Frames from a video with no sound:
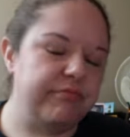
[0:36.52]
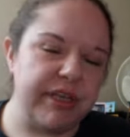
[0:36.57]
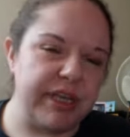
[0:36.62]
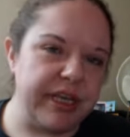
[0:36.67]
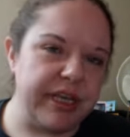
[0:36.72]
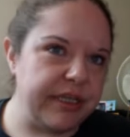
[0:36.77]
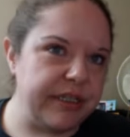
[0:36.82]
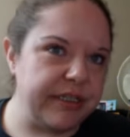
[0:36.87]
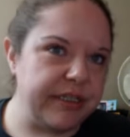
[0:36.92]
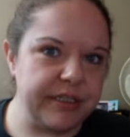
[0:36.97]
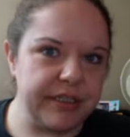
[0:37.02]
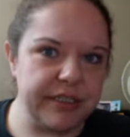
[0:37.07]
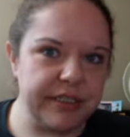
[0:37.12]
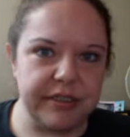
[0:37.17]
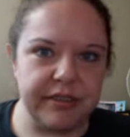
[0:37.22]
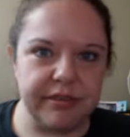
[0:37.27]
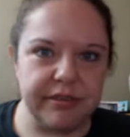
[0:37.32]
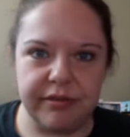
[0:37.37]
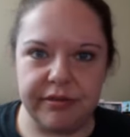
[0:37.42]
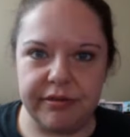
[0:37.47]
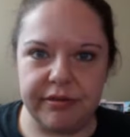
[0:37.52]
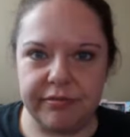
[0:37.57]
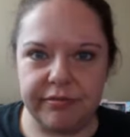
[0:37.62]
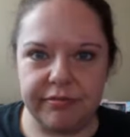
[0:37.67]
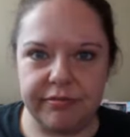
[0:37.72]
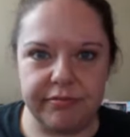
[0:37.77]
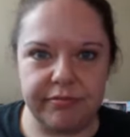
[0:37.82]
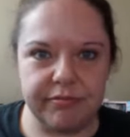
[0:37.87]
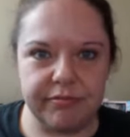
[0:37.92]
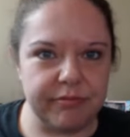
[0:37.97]
It's
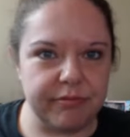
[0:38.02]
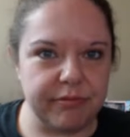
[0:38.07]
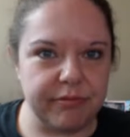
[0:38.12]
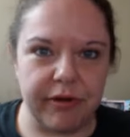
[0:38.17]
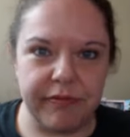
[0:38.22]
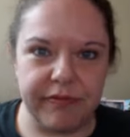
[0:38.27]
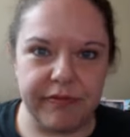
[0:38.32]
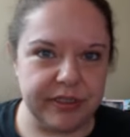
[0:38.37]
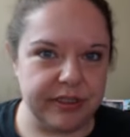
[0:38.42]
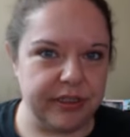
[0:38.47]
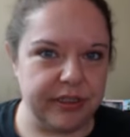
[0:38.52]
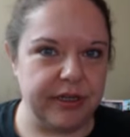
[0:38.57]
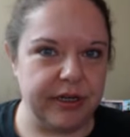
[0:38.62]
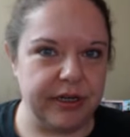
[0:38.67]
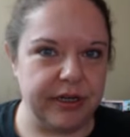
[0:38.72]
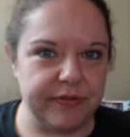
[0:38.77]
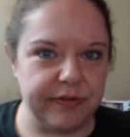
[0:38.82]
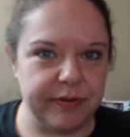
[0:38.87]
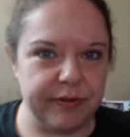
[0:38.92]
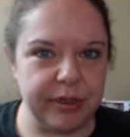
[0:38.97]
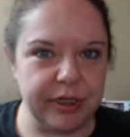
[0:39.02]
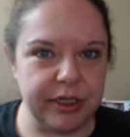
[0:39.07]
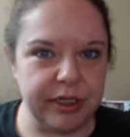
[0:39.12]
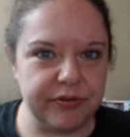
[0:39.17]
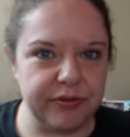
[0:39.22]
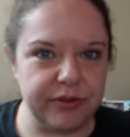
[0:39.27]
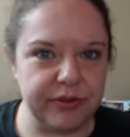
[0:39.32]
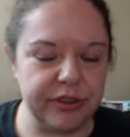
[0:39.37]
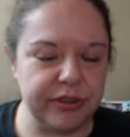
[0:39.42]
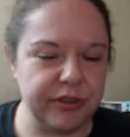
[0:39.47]
obviously not everybody's
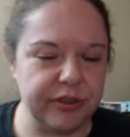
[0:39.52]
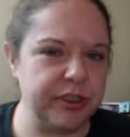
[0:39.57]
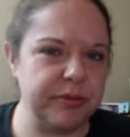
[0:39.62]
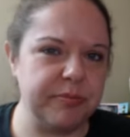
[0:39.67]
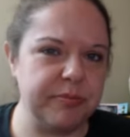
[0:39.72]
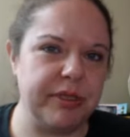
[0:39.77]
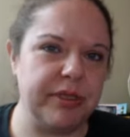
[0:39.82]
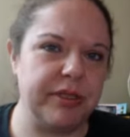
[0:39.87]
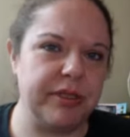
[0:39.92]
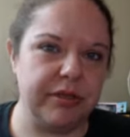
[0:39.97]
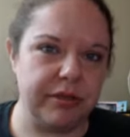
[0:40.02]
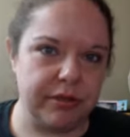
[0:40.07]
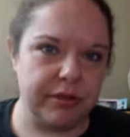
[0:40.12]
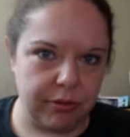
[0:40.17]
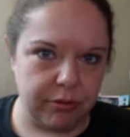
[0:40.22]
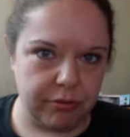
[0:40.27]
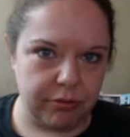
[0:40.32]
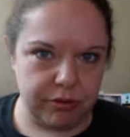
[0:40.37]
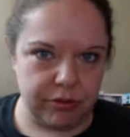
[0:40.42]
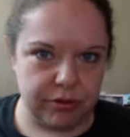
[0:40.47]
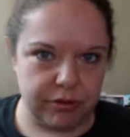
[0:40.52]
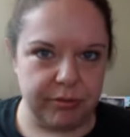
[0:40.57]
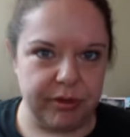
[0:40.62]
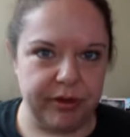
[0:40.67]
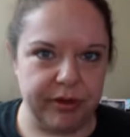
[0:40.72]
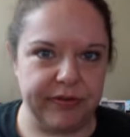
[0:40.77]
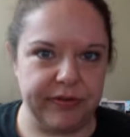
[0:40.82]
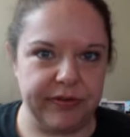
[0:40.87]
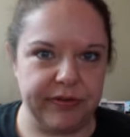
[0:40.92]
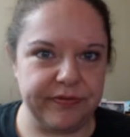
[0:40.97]
first choice, but those are
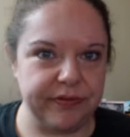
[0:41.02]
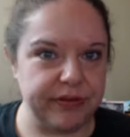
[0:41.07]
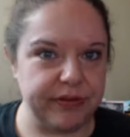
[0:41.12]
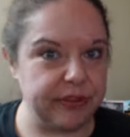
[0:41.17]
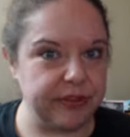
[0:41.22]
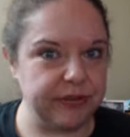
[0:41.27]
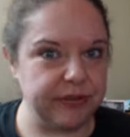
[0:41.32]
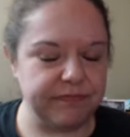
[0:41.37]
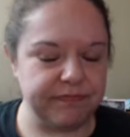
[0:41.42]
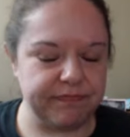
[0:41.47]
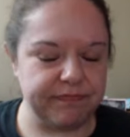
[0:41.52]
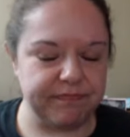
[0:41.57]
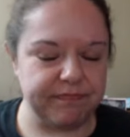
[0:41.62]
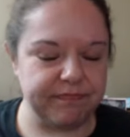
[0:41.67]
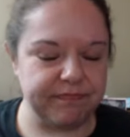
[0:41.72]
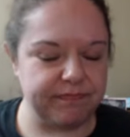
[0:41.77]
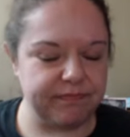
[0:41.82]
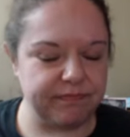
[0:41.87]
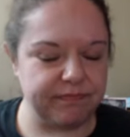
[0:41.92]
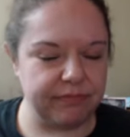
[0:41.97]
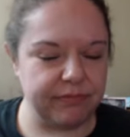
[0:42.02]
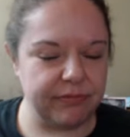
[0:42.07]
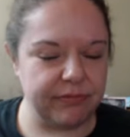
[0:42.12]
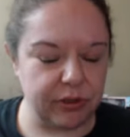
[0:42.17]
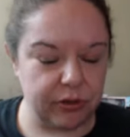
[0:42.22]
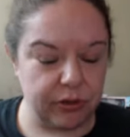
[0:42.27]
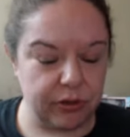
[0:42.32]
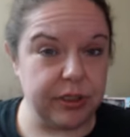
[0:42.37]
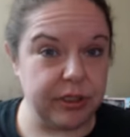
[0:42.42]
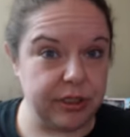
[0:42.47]
my first
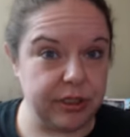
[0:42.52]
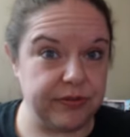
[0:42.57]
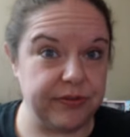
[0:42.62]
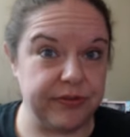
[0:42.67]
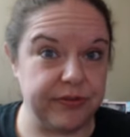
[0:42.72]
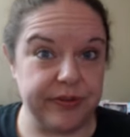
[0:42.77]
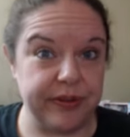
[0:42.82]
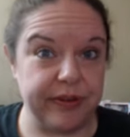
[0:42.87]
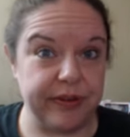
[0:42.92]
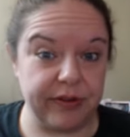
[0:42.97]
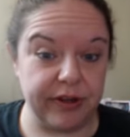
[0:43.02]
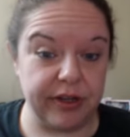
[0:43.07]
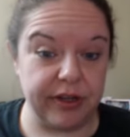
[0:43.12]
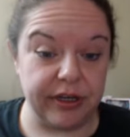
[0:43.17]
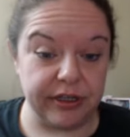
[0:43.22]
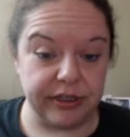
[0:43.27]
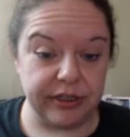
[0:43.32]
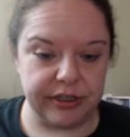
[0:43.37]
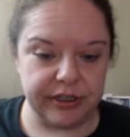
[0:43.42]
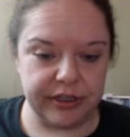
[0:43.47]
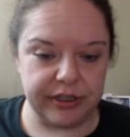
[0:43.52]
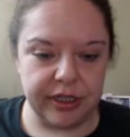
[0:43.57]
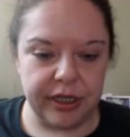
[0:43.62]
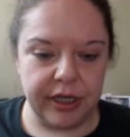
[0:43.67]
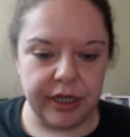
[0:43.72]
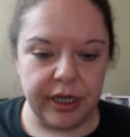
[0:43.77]
choices for favorite colors.